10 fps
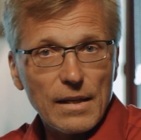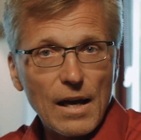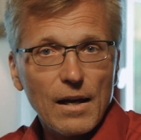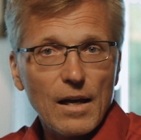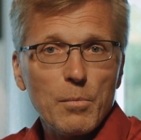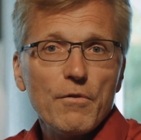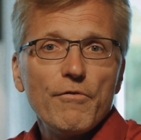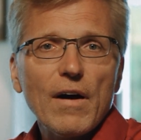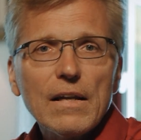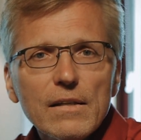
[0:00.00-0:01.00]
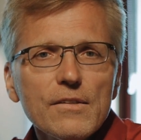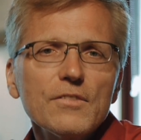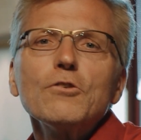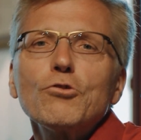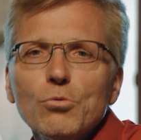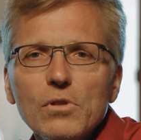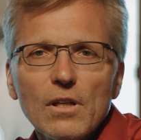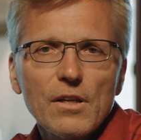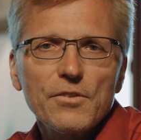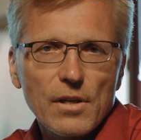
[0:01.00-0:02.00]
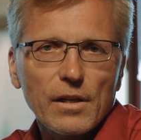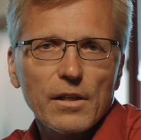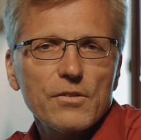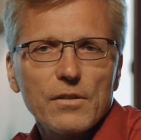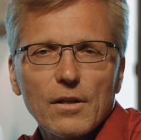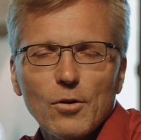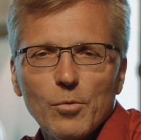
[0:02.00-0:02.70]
Fine, but when did the hour of His judgment